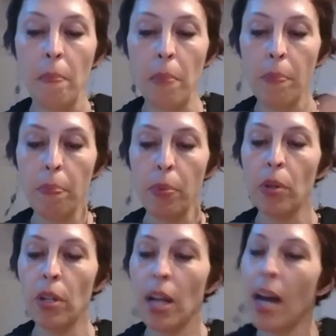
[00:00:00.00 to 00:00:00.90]

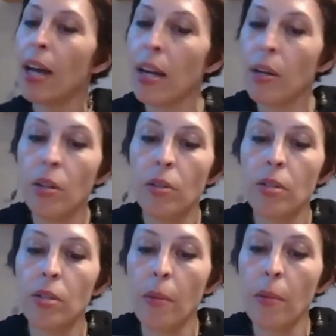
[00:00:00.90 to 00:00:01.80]
people, I don't know,
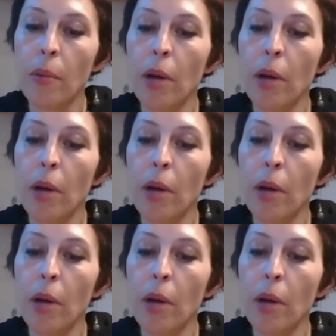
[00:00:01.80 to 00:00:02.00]
somehow yeah.